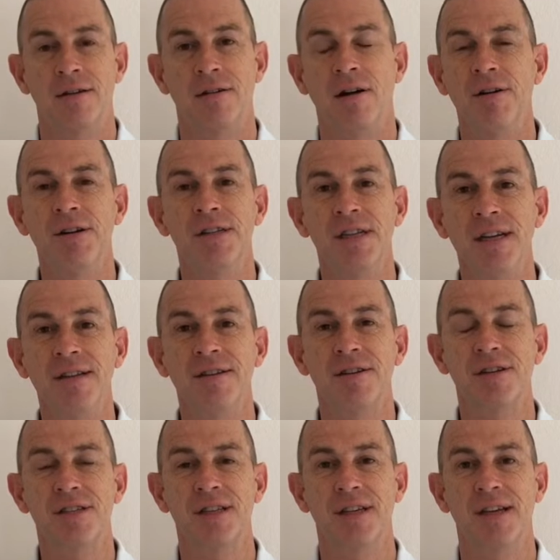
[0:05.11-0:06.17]
God is
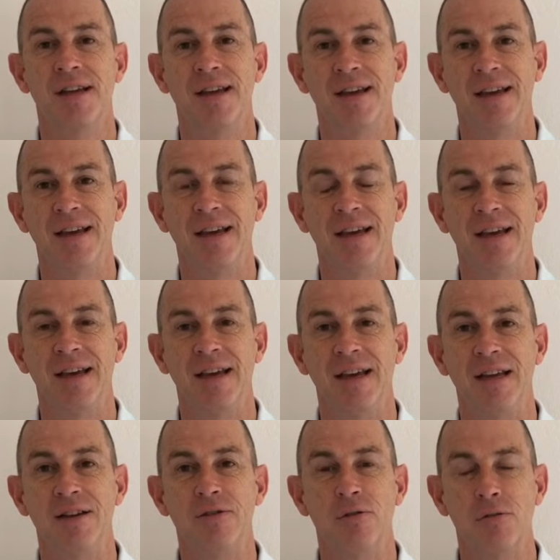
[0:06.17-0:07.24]
interested
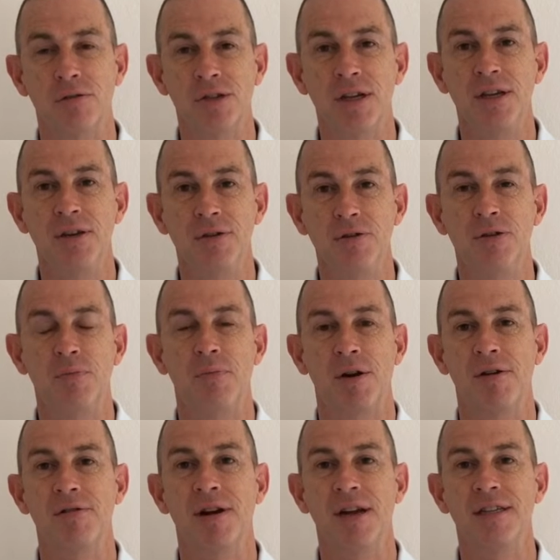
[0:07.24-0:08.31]
in causing you to
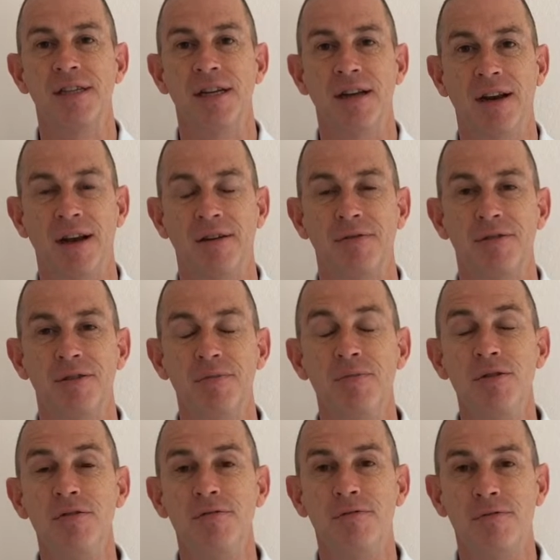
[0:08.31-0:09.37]
progress in life, to
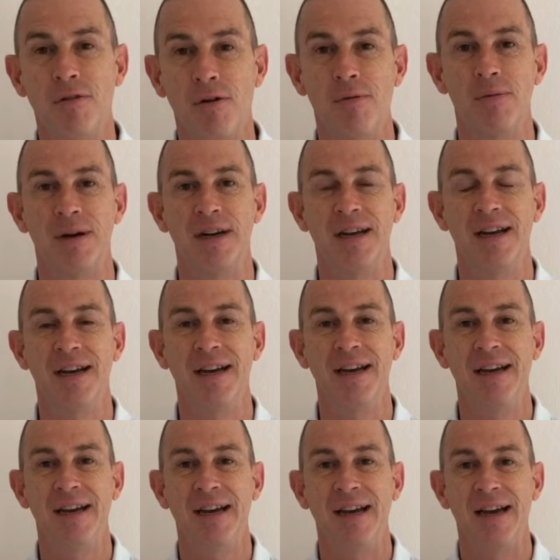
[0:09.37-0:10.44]
move forward.
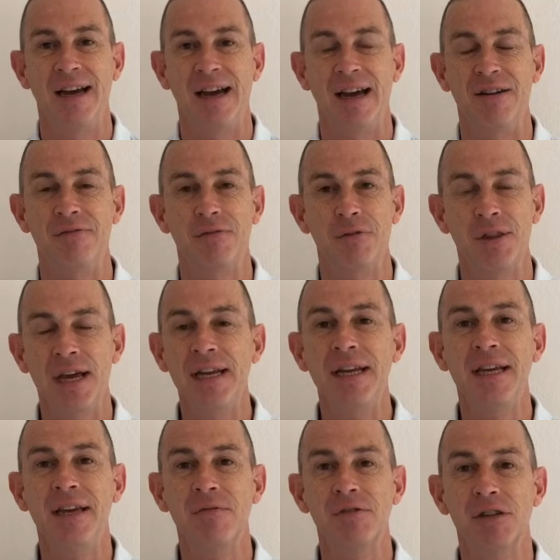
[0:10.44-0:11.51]
And for that,
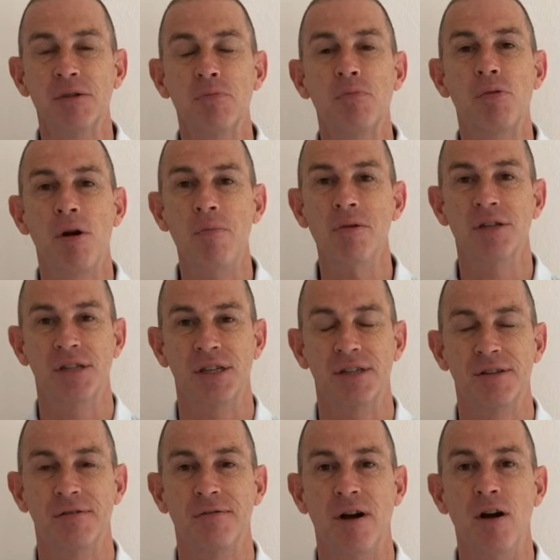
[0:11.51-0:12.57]
he gives us
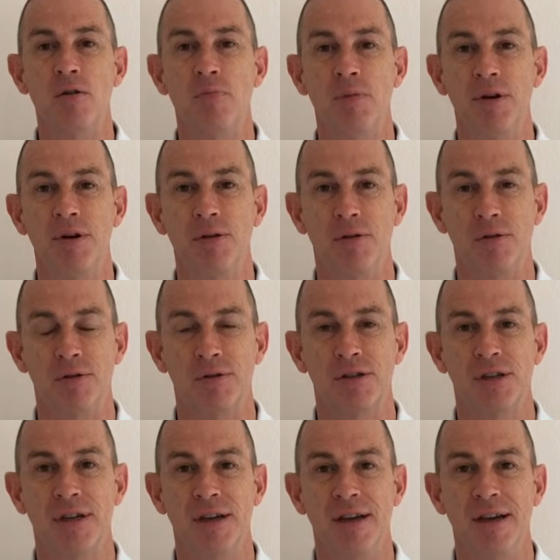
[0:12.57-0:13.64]
promises of open
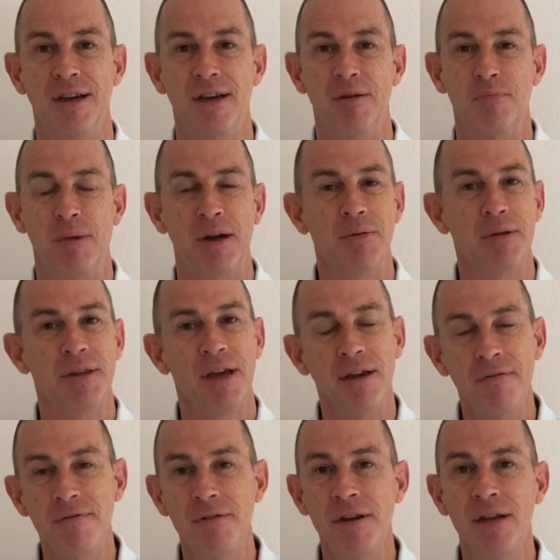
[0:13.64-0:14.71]
doors. But with
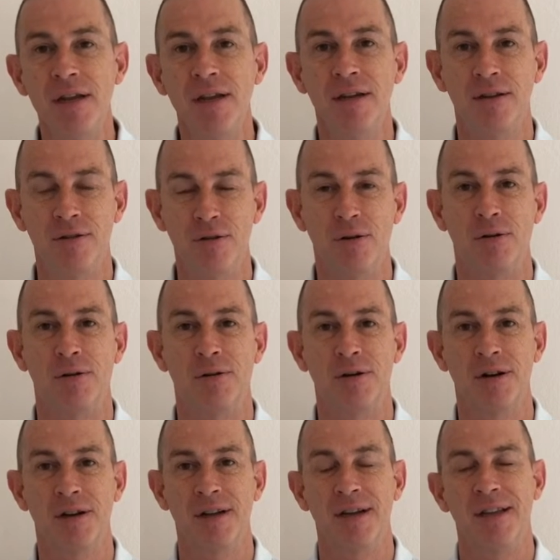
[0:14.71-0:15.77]
every
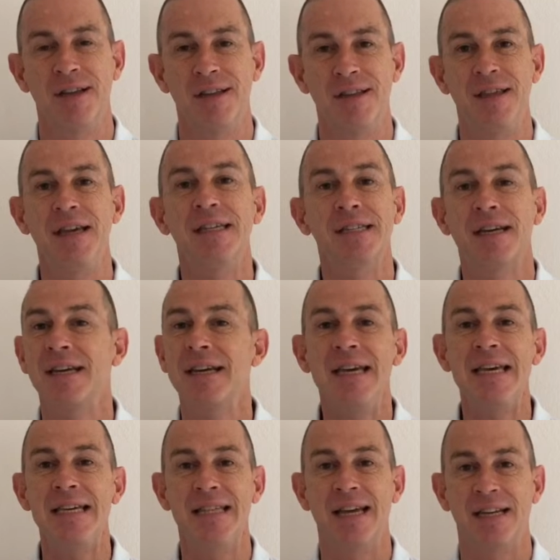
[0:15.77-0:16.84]
door, there's a
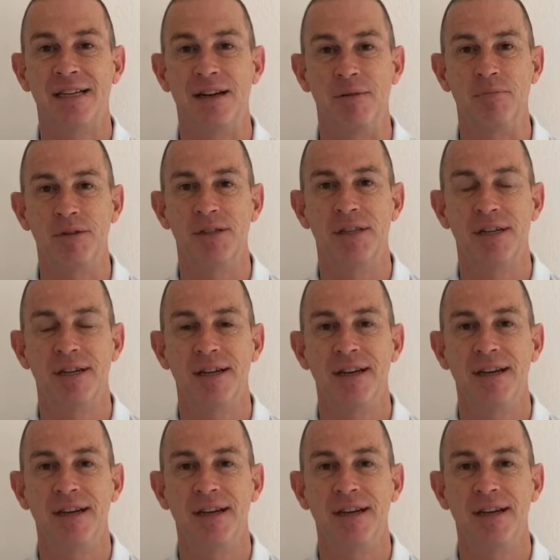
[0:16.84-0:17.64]
key that comes.